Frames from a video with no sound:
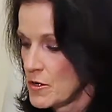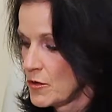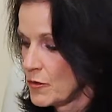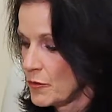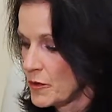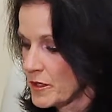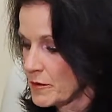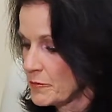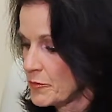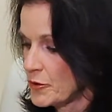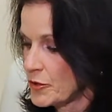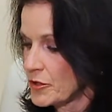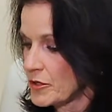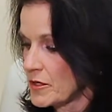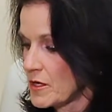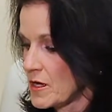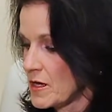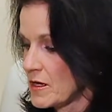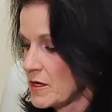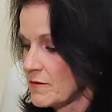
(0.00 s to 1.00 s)
we can put
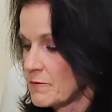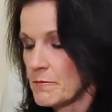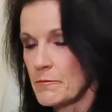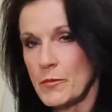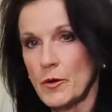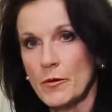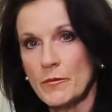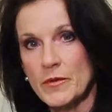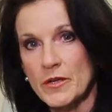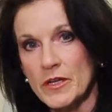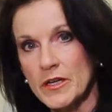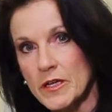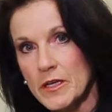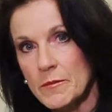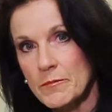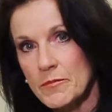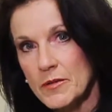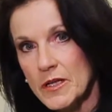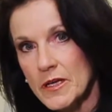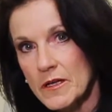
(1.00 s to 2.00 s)
a permanent
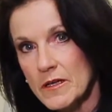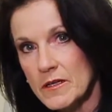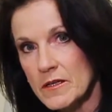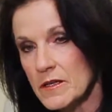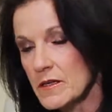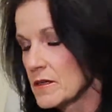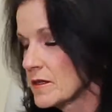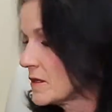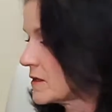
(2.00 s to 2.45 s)
implant in,